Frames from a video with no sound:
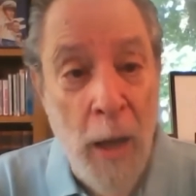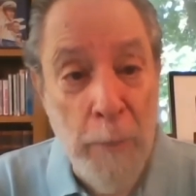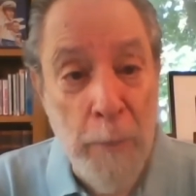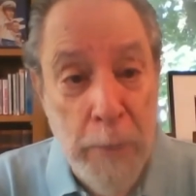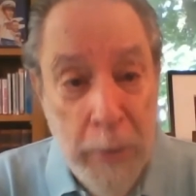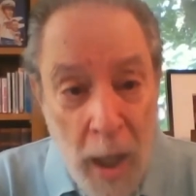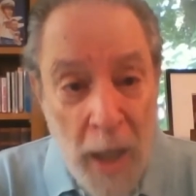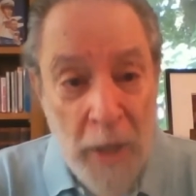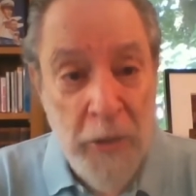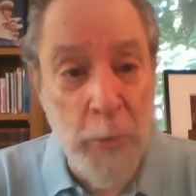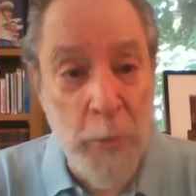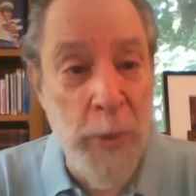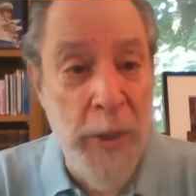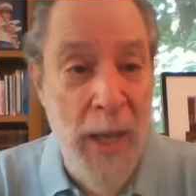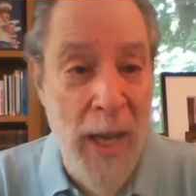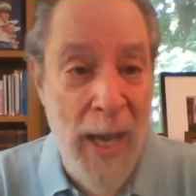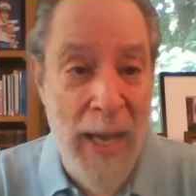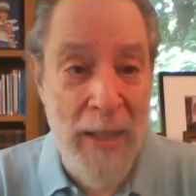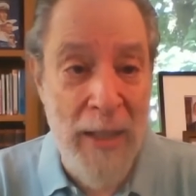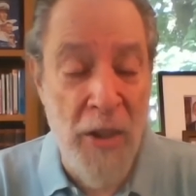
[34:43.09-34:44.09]
Plus, we
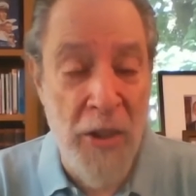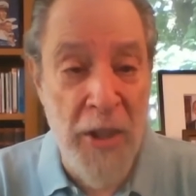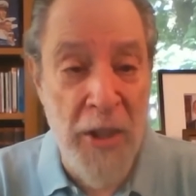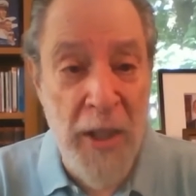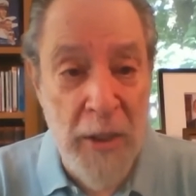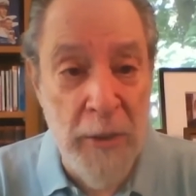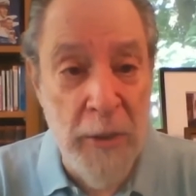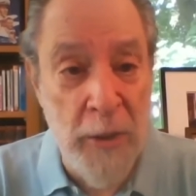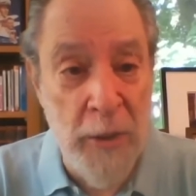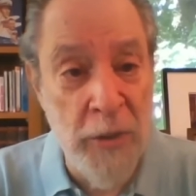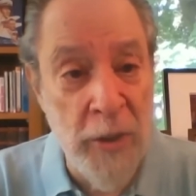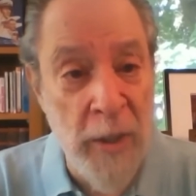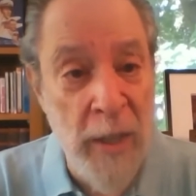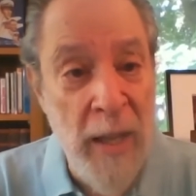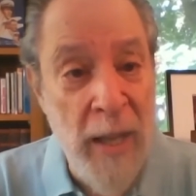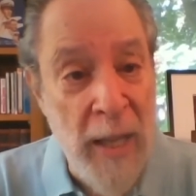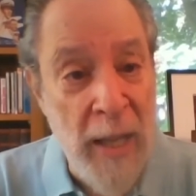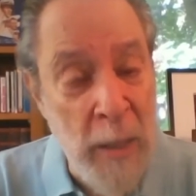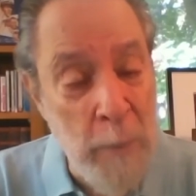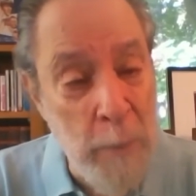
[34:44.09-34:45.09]
had theaters
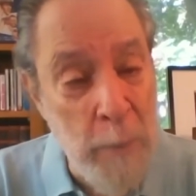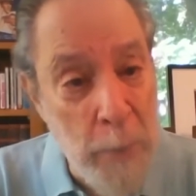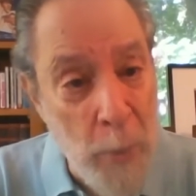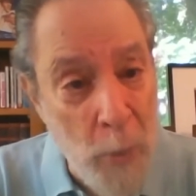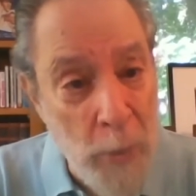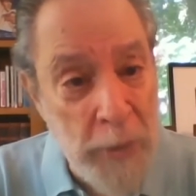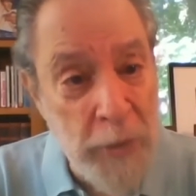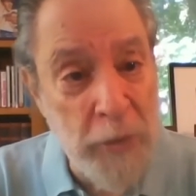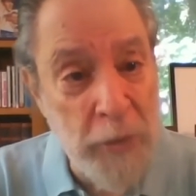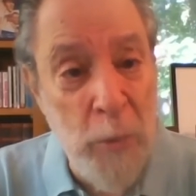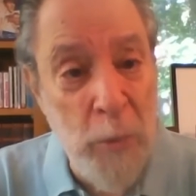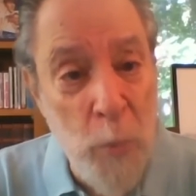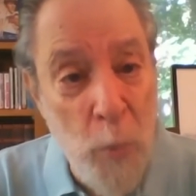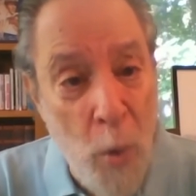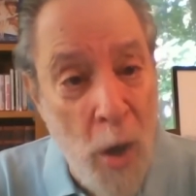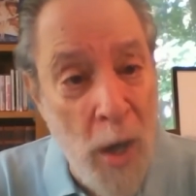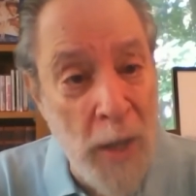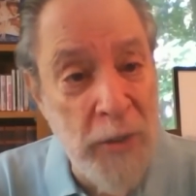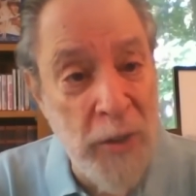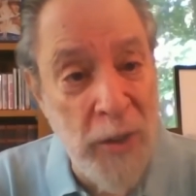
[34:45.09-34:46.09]
in Boston,
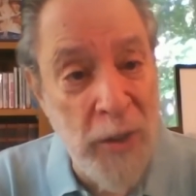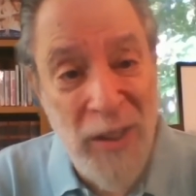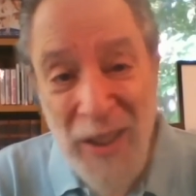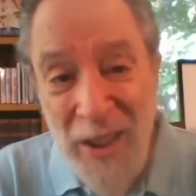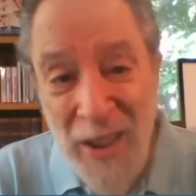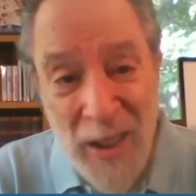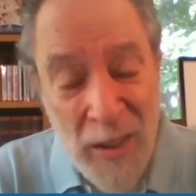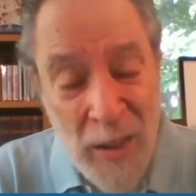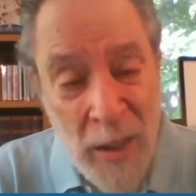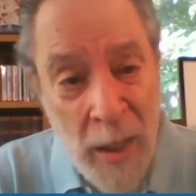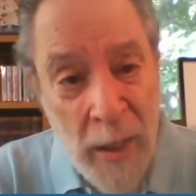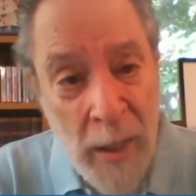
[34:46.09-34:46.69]
Washington,